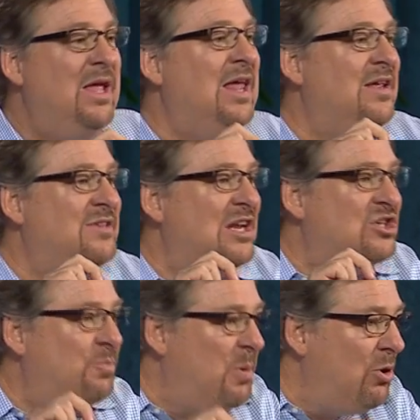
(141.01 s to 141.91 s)
It is a
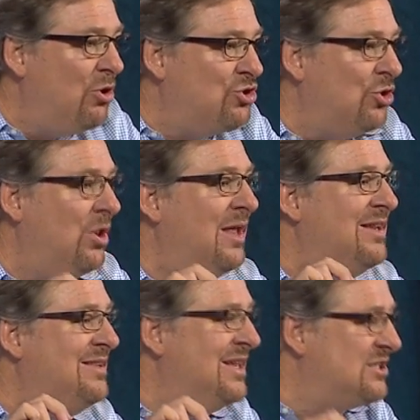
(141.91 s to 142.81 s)
spiritual
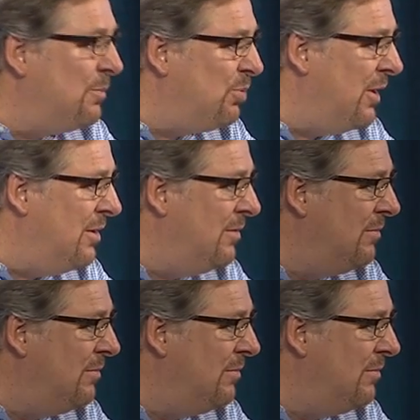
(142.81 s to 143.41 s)
discipline.